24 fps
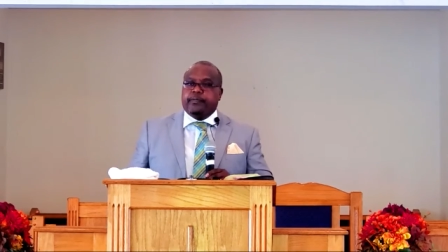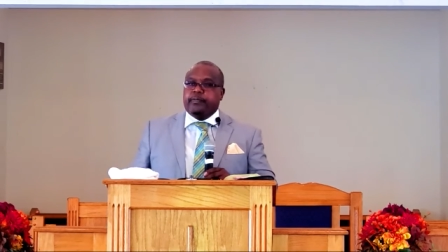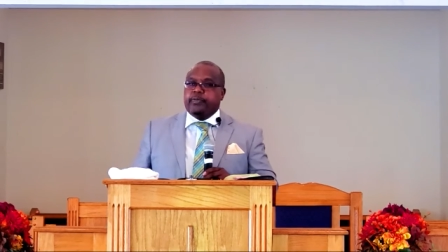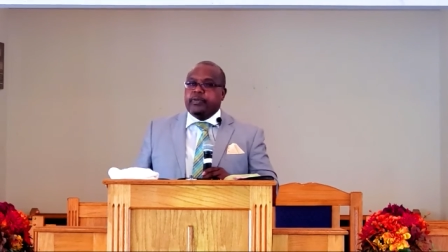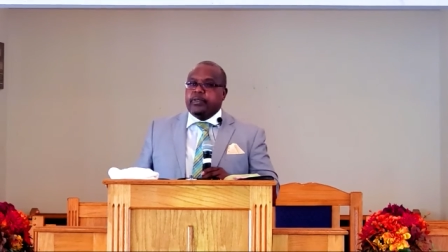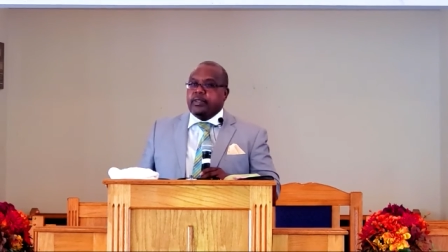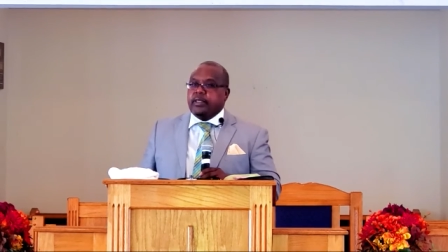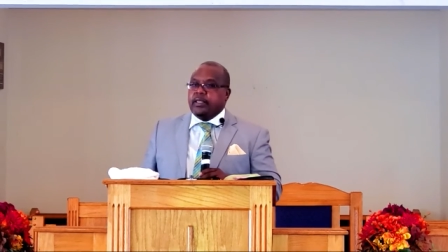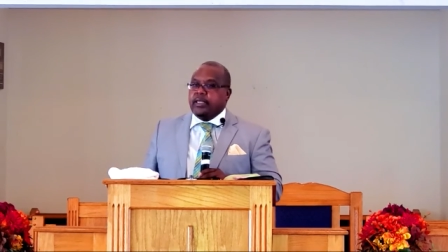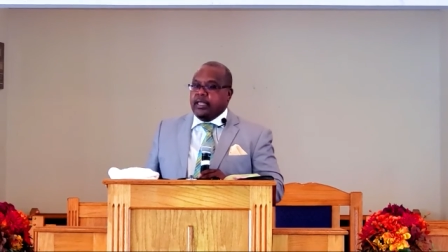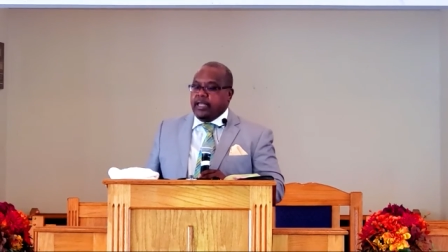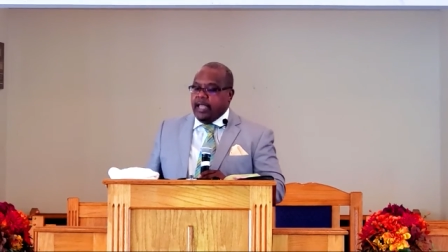
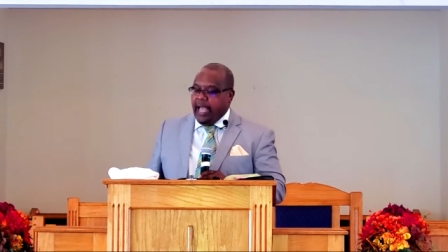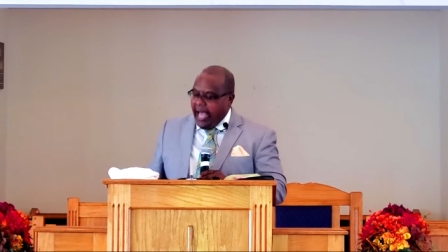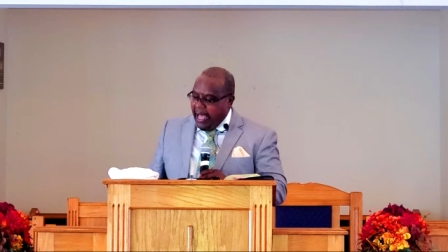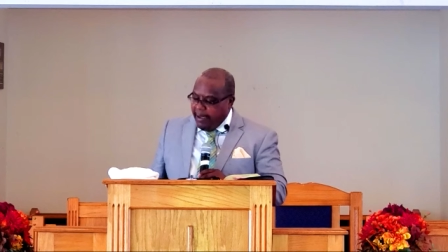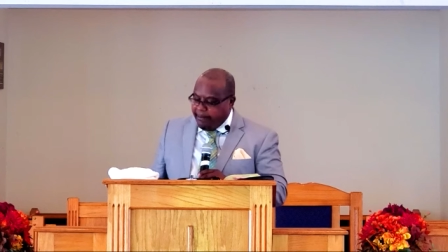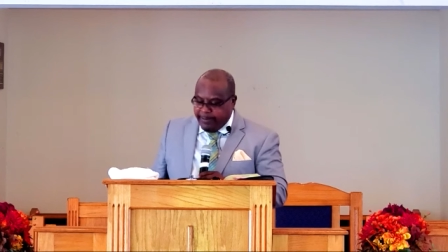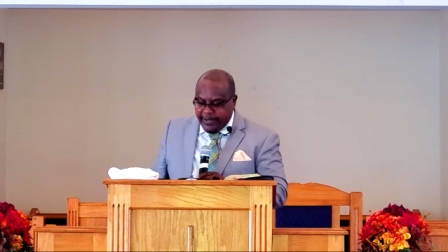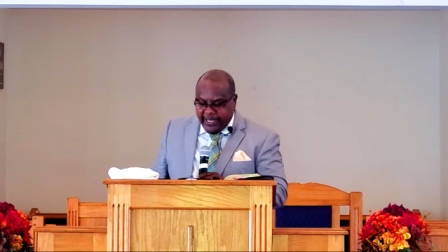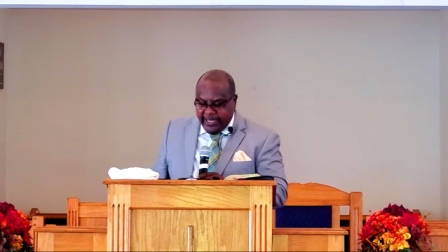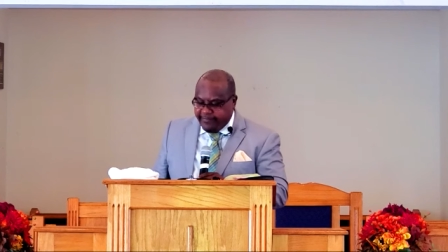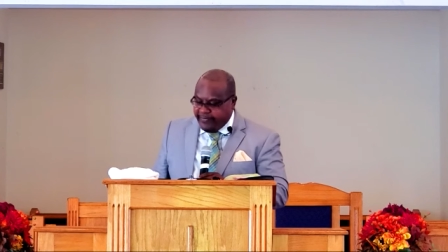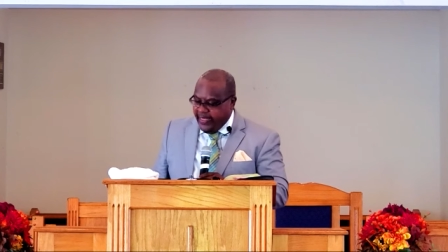Yes, sir.
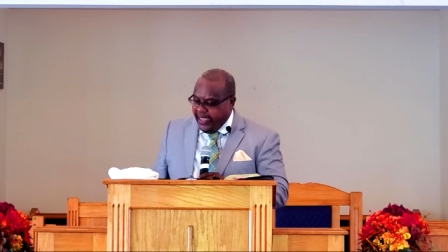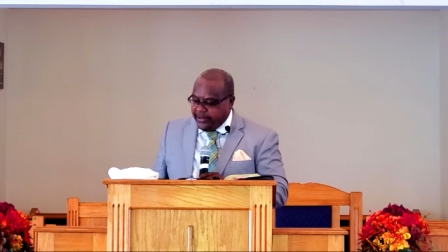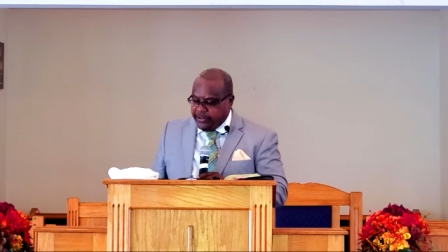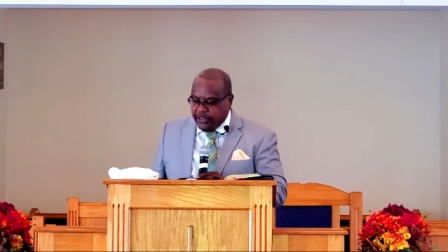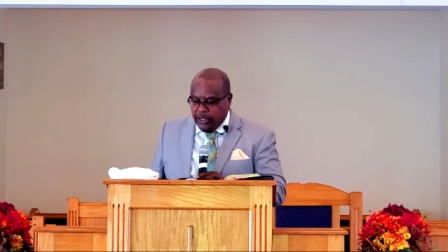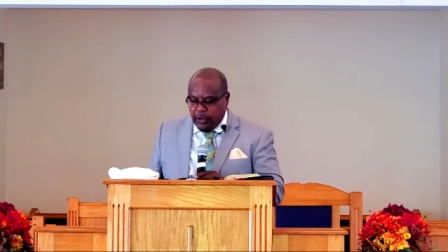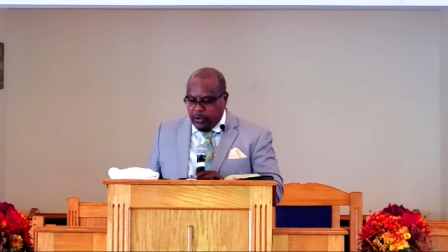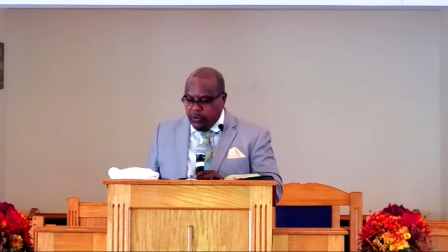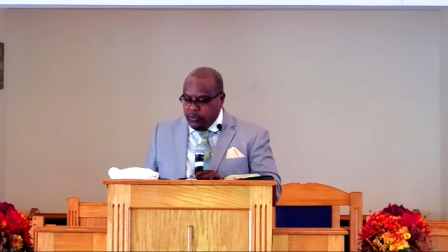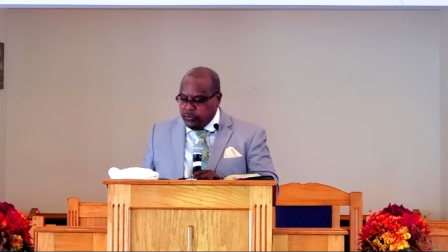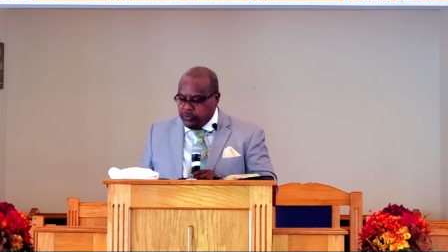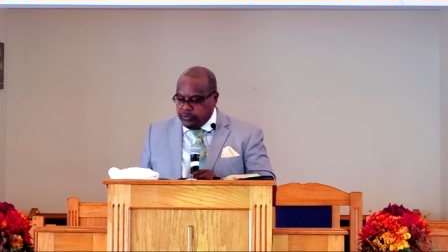I believe they
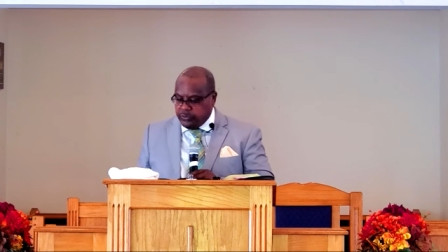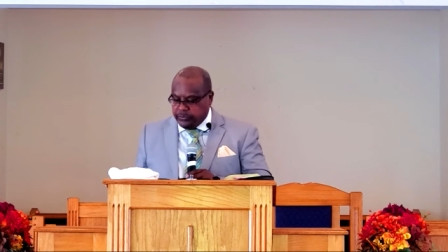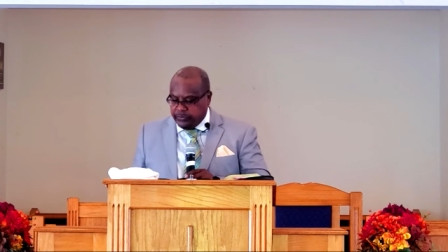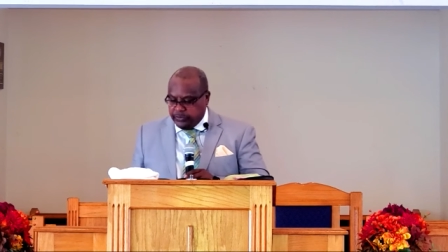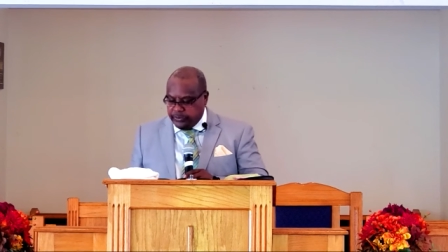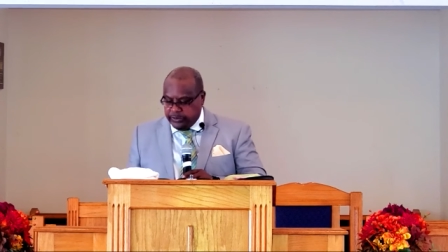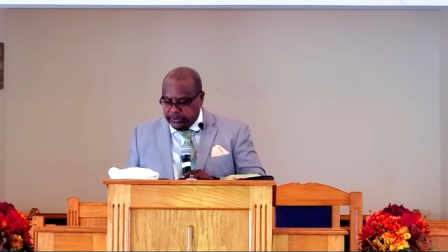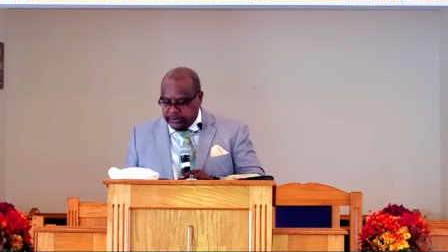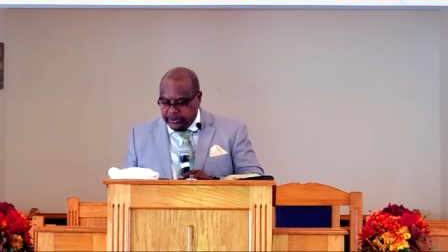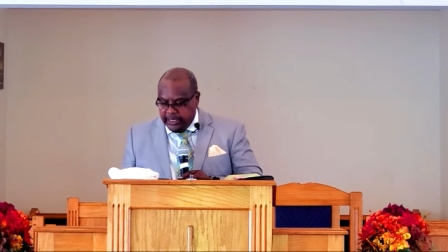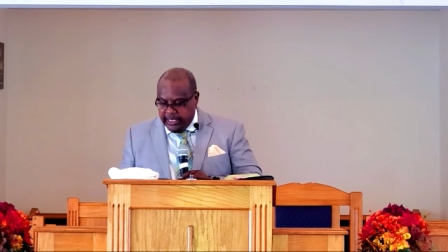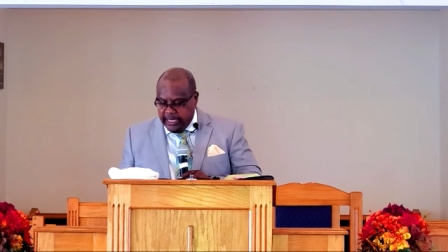do.